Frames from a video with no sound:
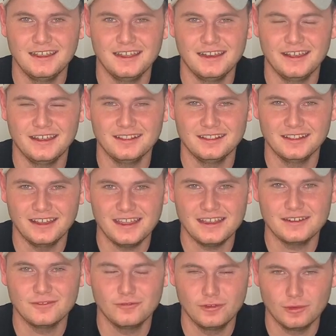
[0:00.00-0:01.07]
hit a
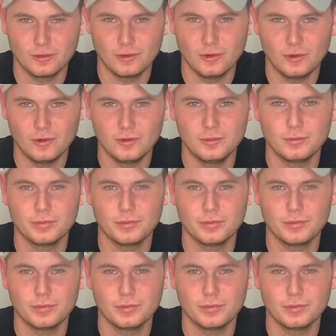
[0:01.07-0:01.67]
late field goal,